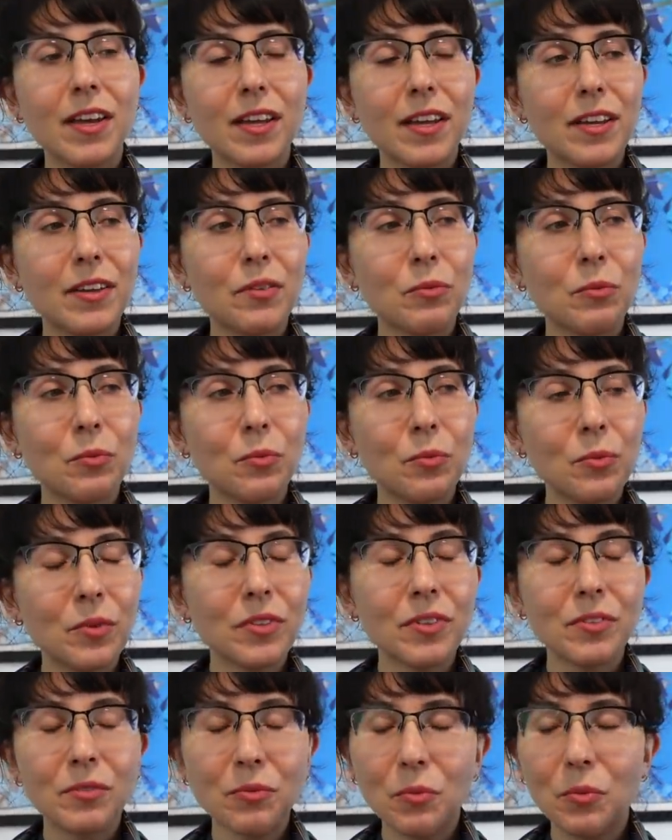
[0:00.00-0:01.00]
It
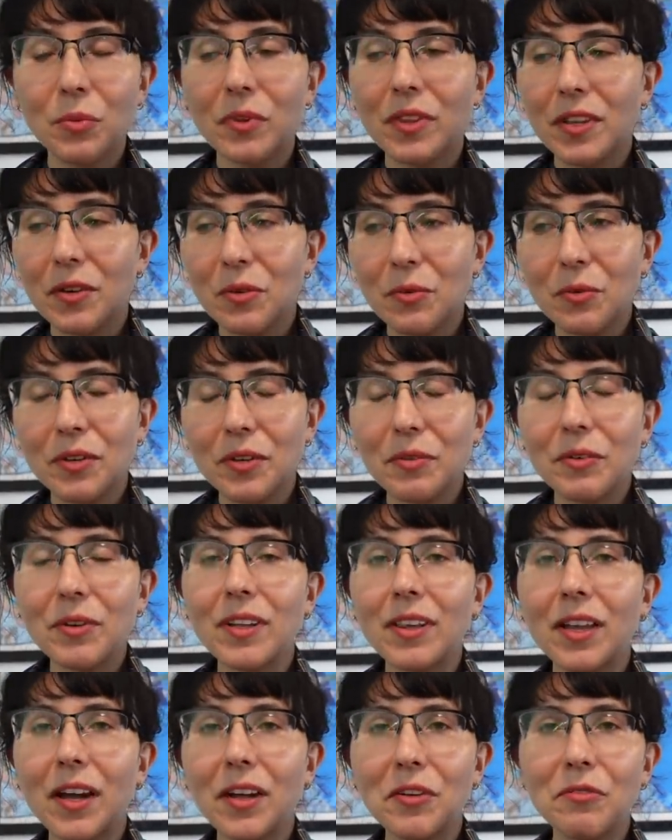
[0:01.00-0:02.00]
would, there, there were
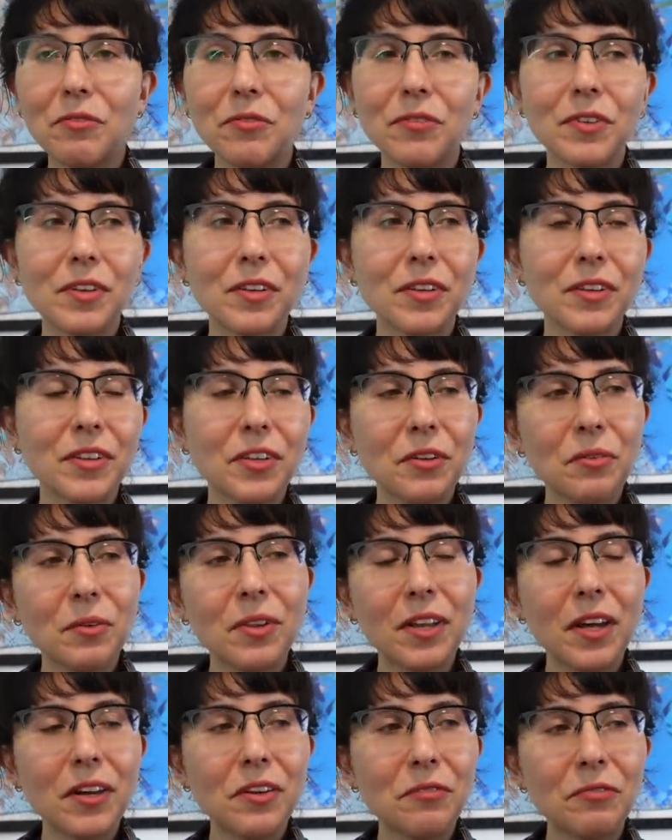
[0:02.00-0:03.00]
a lot of, there were a
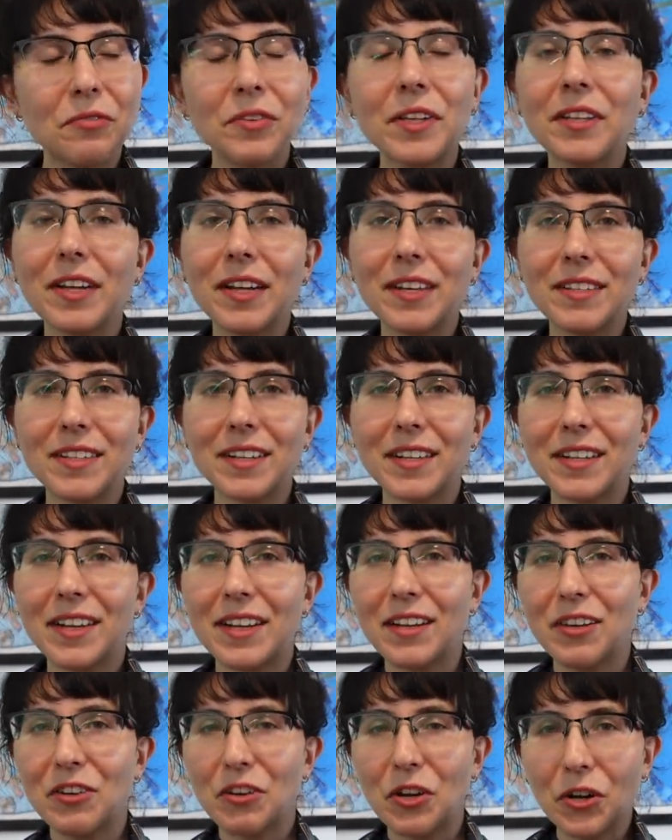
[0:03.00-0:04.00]
lot of feelings that
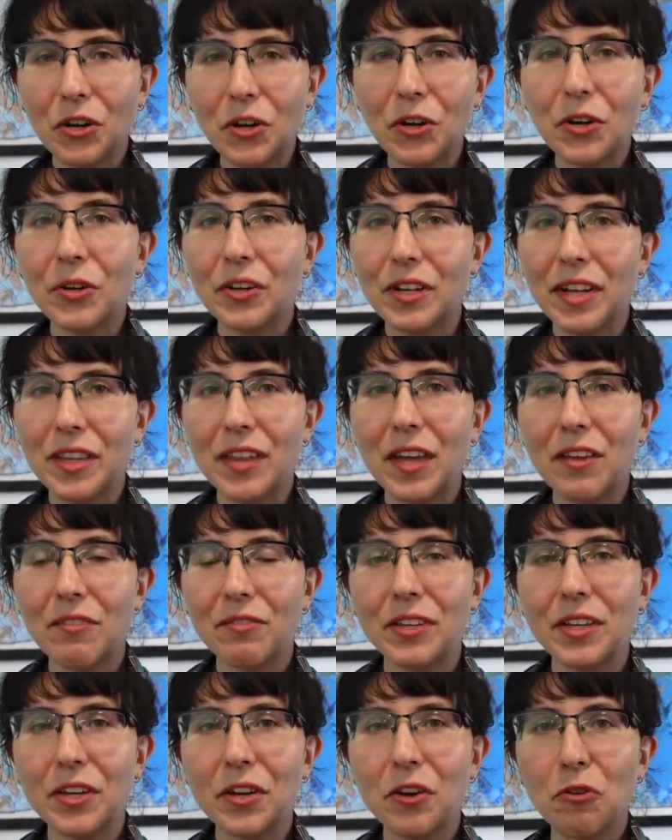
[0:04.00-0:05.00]
occurred in that
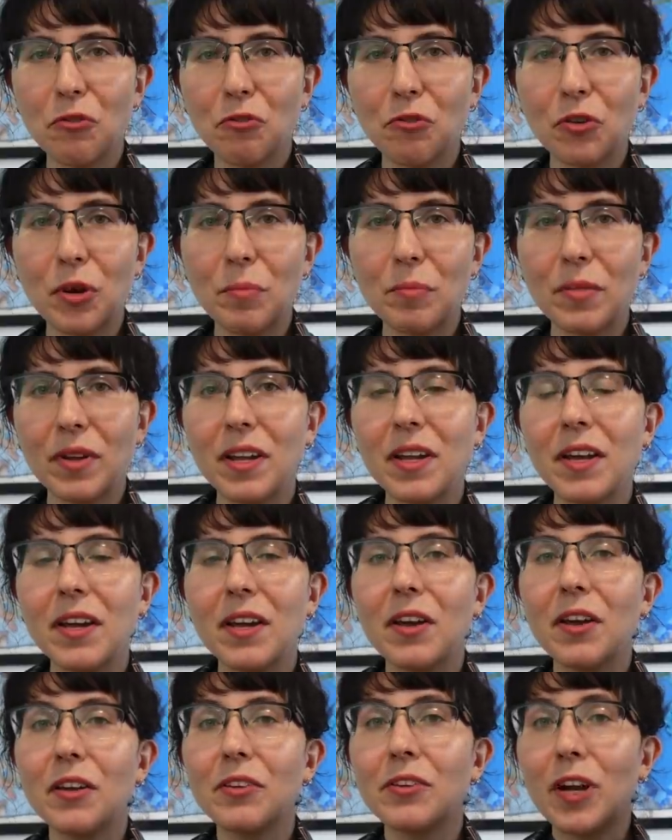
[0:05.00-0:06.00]
video from
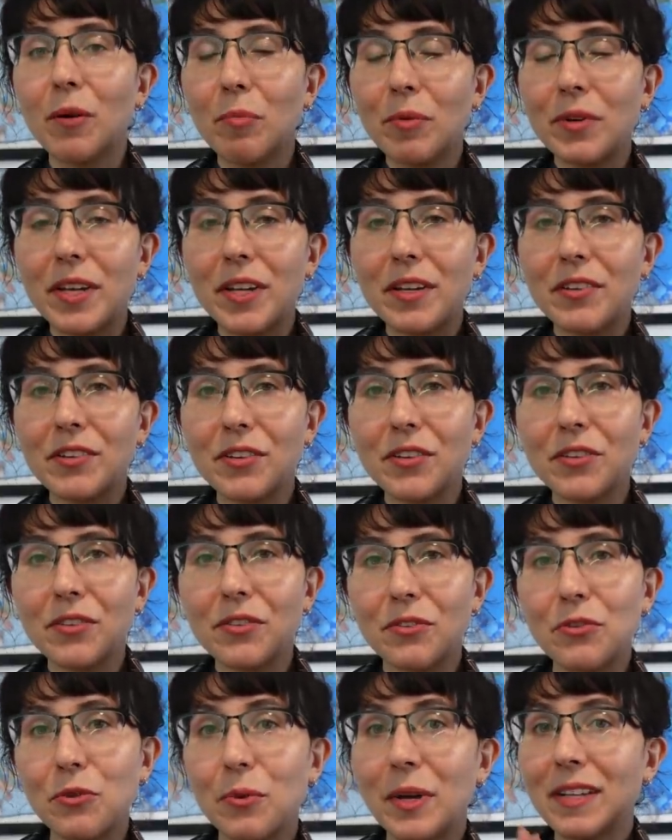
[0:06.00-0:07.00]

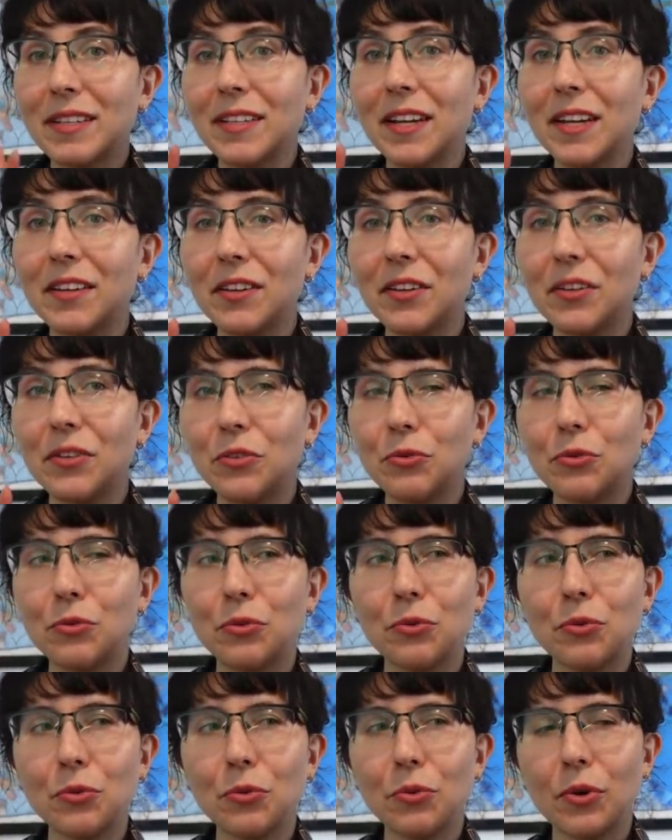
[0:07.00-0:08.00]
trepidatious to excited
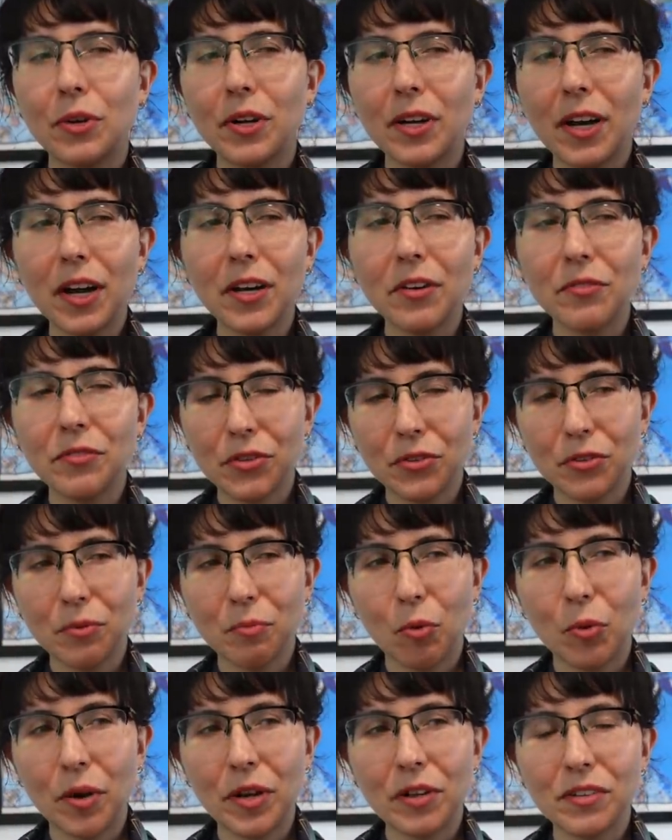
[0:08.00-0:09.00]
to kind of
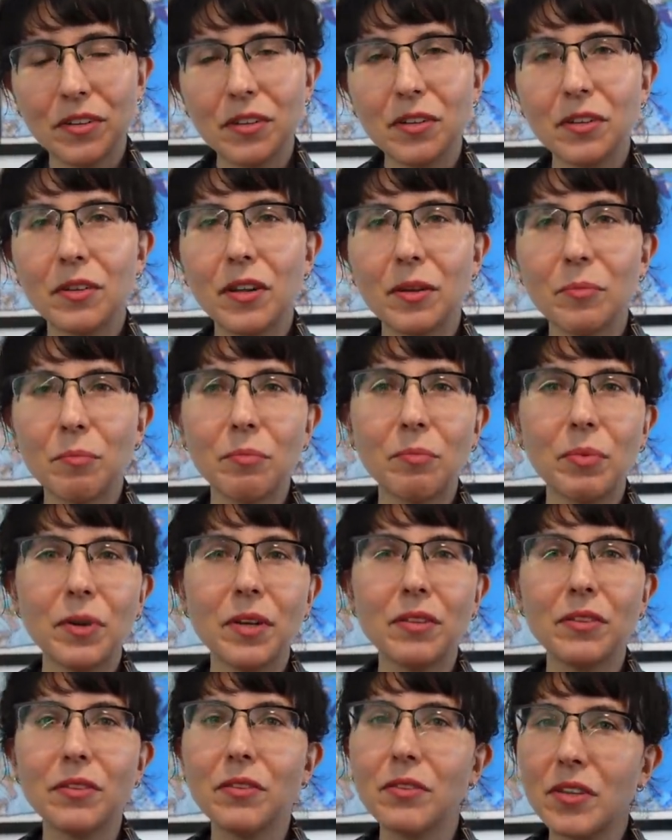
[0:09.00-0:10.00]
disappointed,
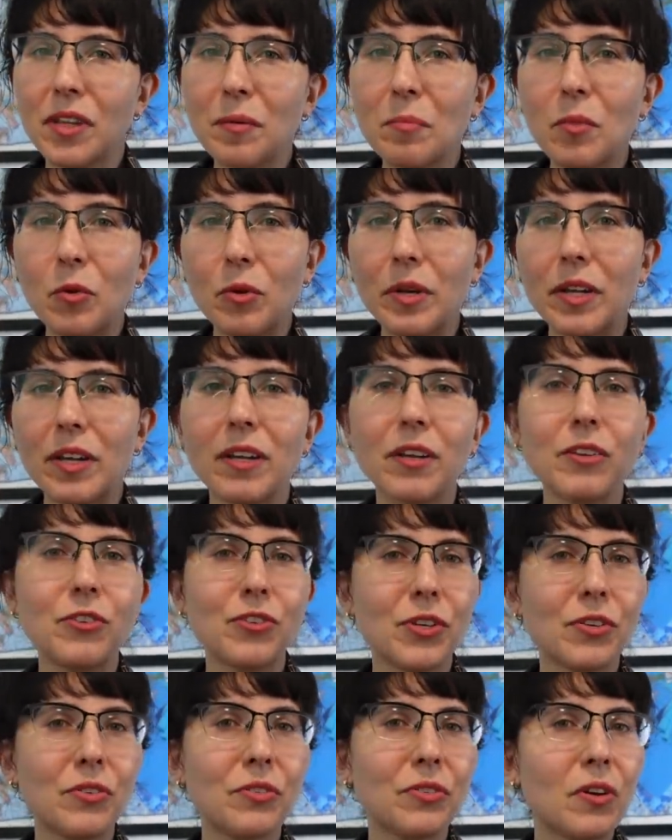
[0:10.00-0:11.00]
but the summary
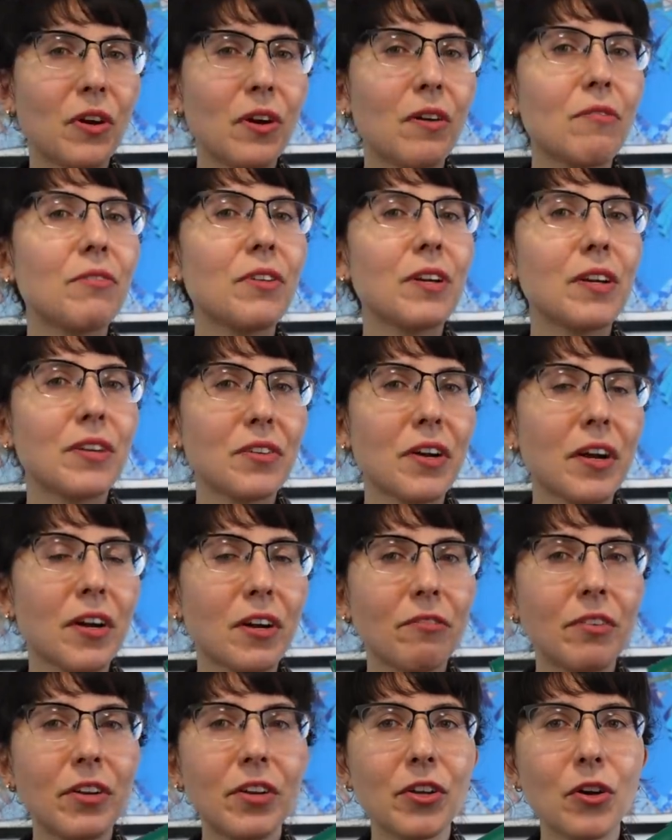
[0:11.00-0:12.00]
gist of the
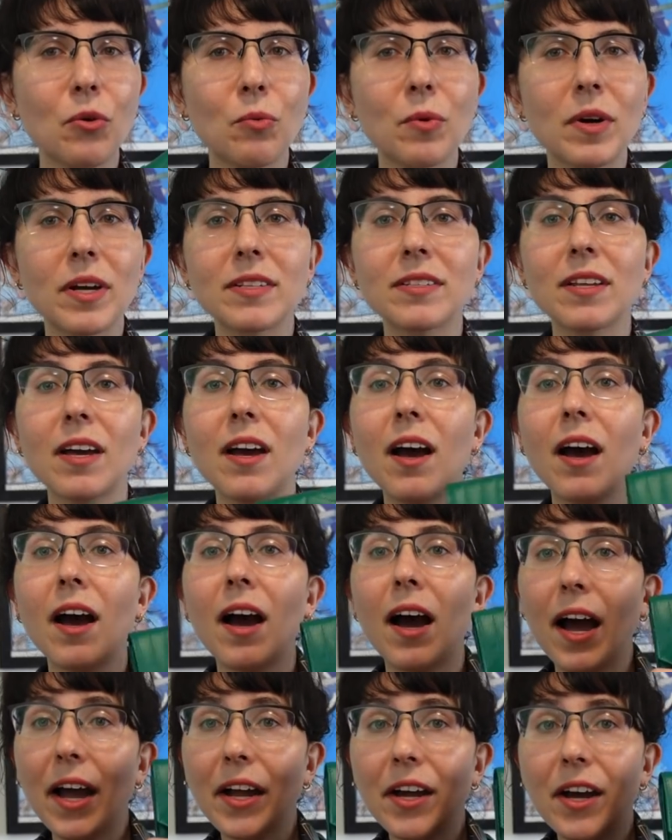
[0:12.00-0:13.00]
entire video was
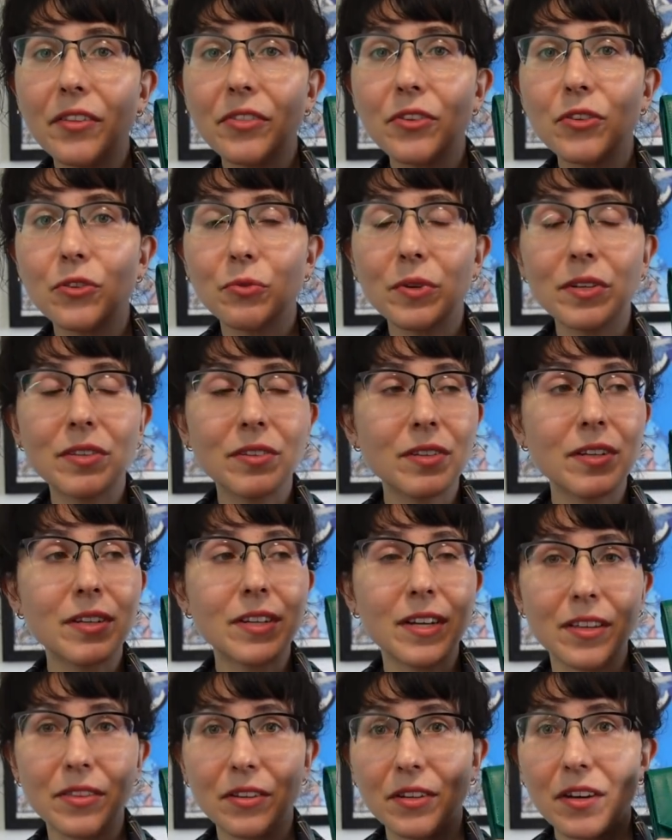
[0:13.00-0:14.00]
I got this
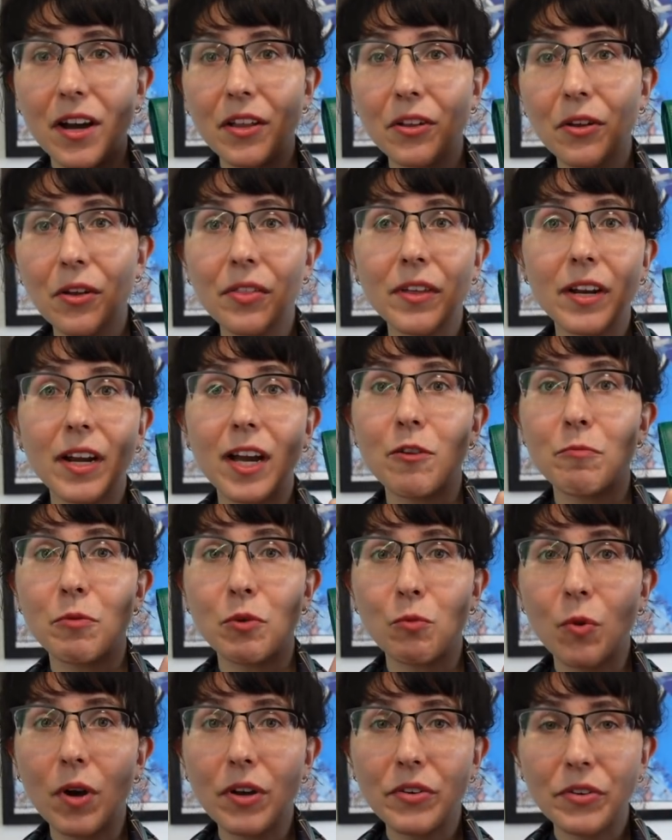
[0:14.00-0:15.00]
wristlet in the color that I've
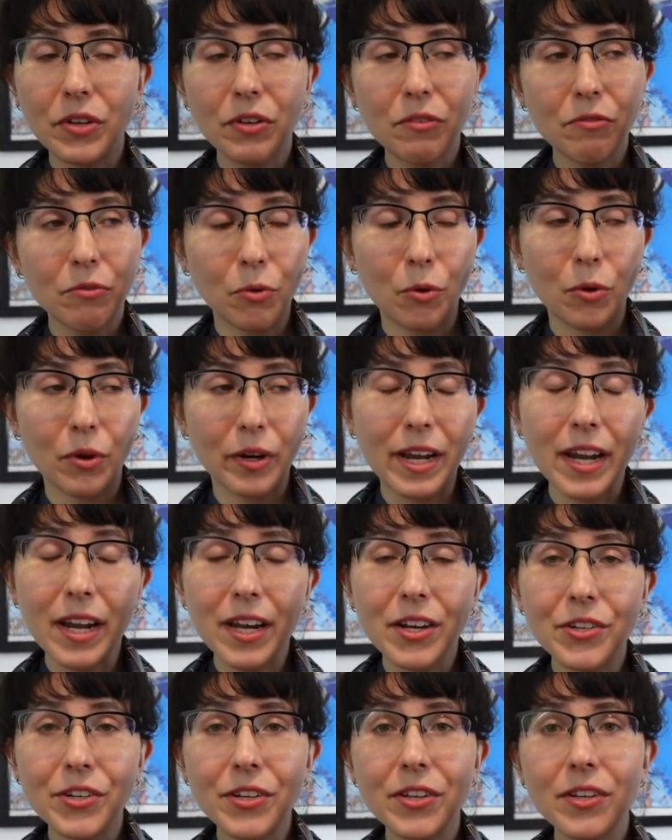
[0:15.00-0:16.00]
been wanting for
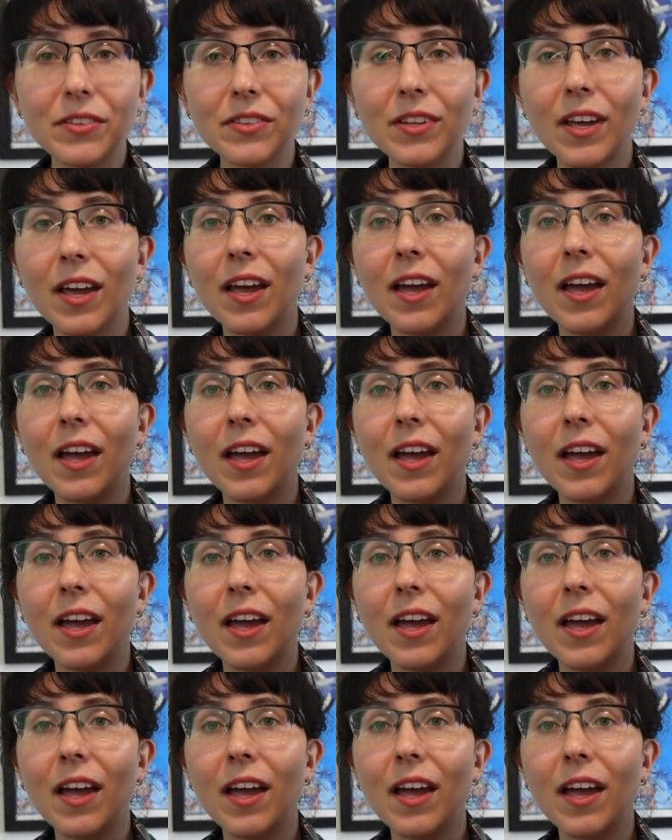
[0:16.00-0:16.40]
ages,